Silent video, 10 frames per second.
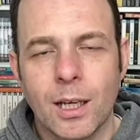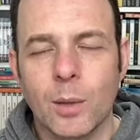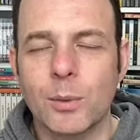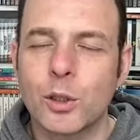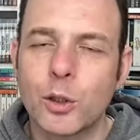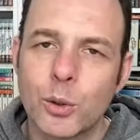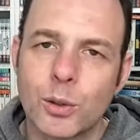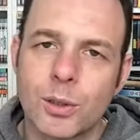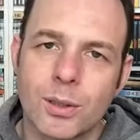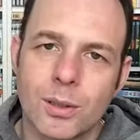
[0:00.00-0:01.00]
was
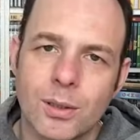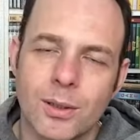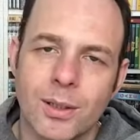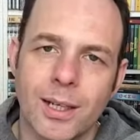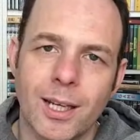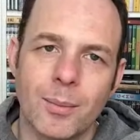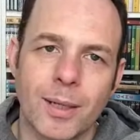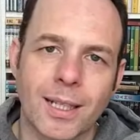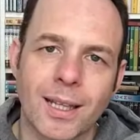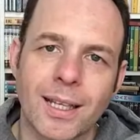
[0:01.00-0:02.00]
good,
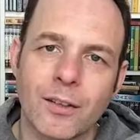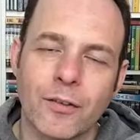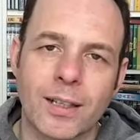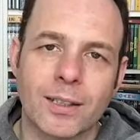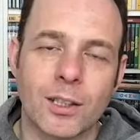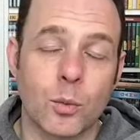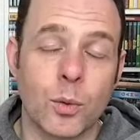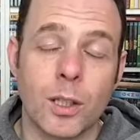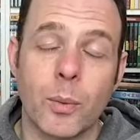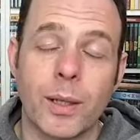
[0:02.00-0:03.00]
and I like the fact that they
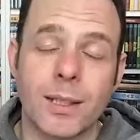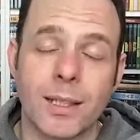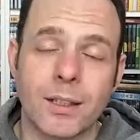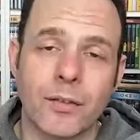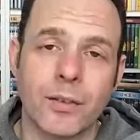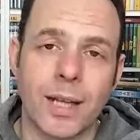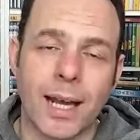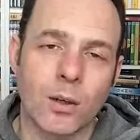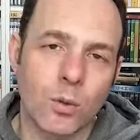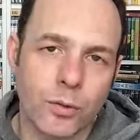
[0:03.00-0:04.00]
really went in a different
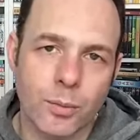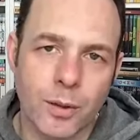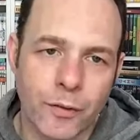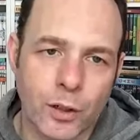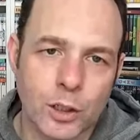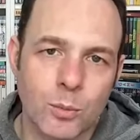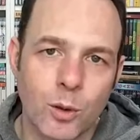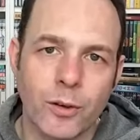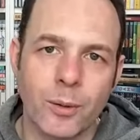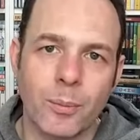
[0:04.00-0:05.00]
angle from the first
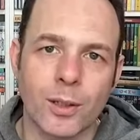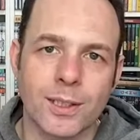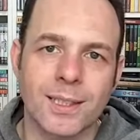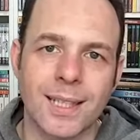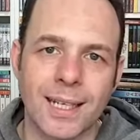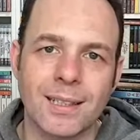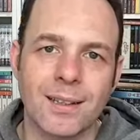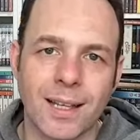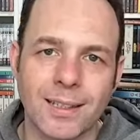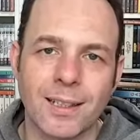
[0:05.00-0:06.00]
movie, but
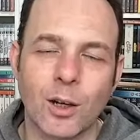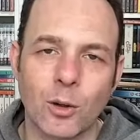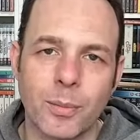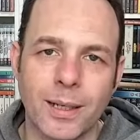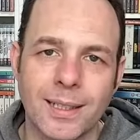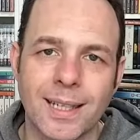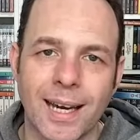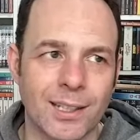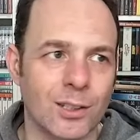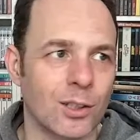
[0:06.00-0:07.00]
sidelining our main
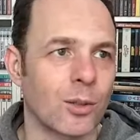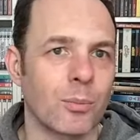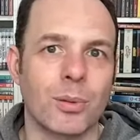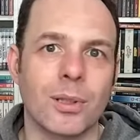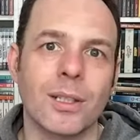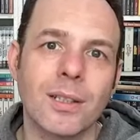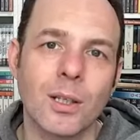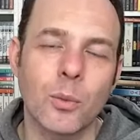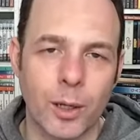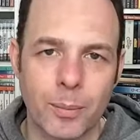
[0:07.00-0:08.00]
character,
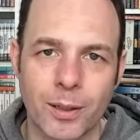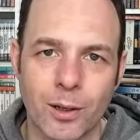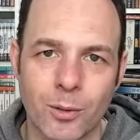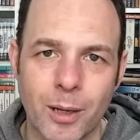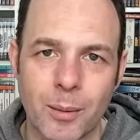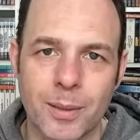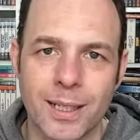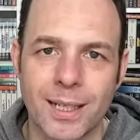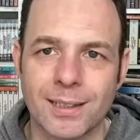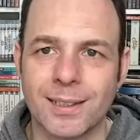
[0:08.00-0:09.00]
completely wiping her
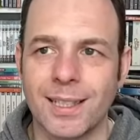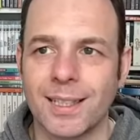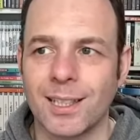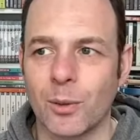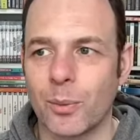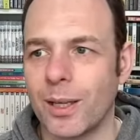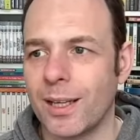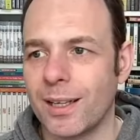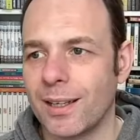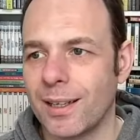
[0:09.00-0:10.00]
memory and taking
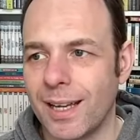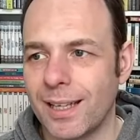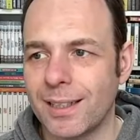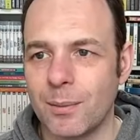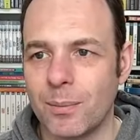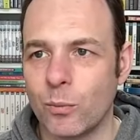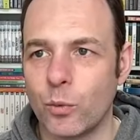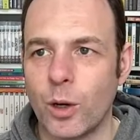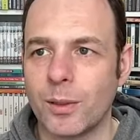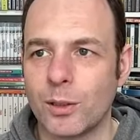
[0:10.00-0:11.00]
away any
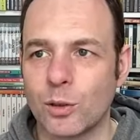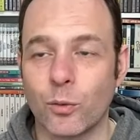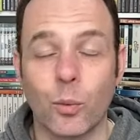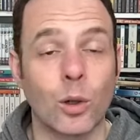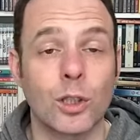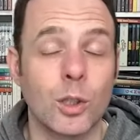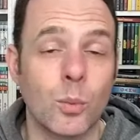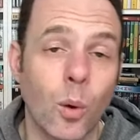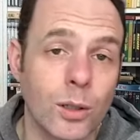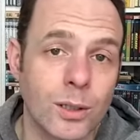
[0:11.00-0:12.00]
remnants of what she
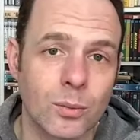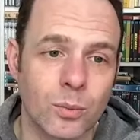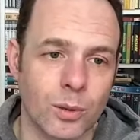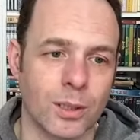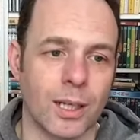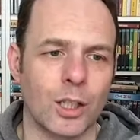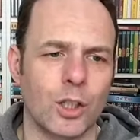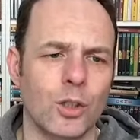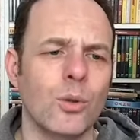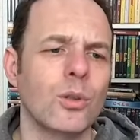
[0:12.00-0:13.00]
was a
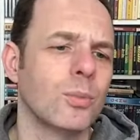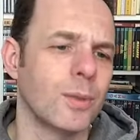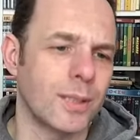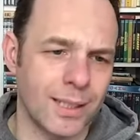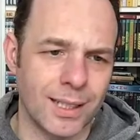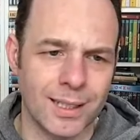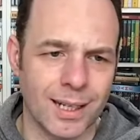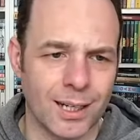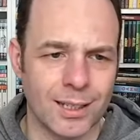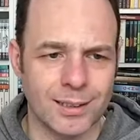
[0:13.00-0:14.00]
huge mistake.
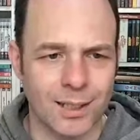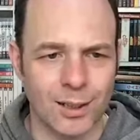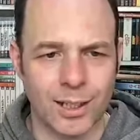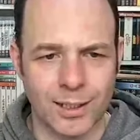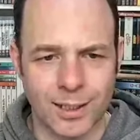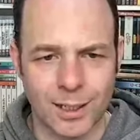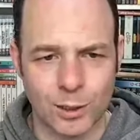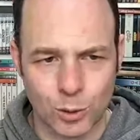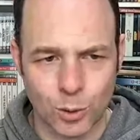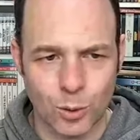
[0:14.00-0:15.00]
I didn't like that
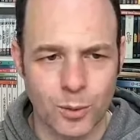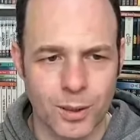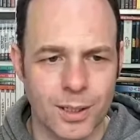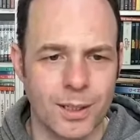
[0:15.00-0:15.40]
at all.